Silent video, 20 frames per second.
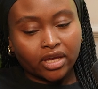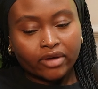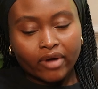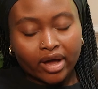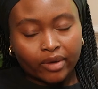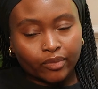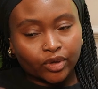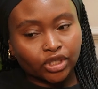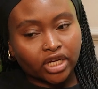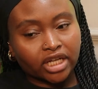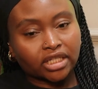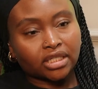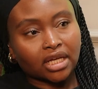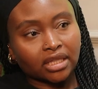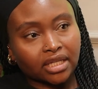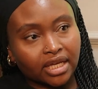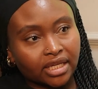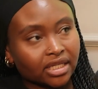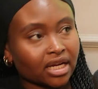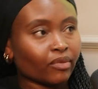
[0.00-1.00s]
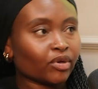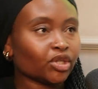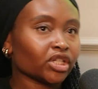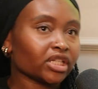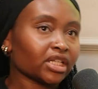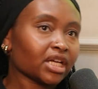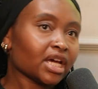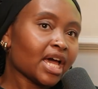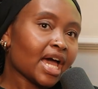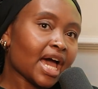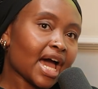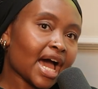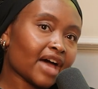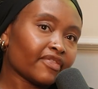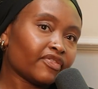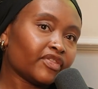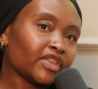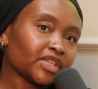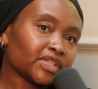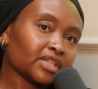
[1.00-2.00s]
oh, I wish I'd done this and I wish I'd
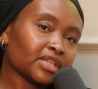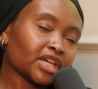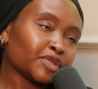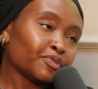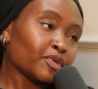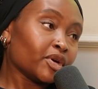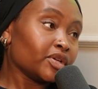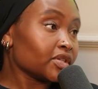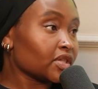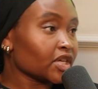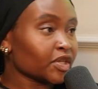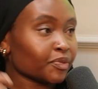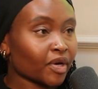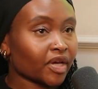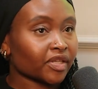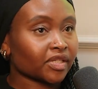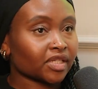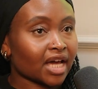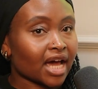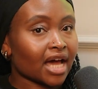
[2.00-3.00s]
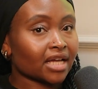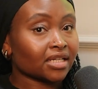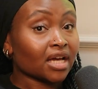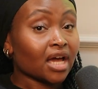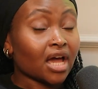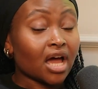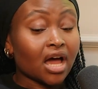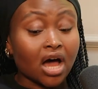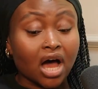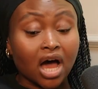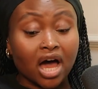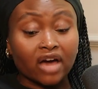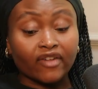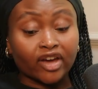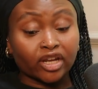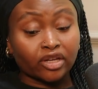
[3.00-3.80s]
had this experience that this person had, I've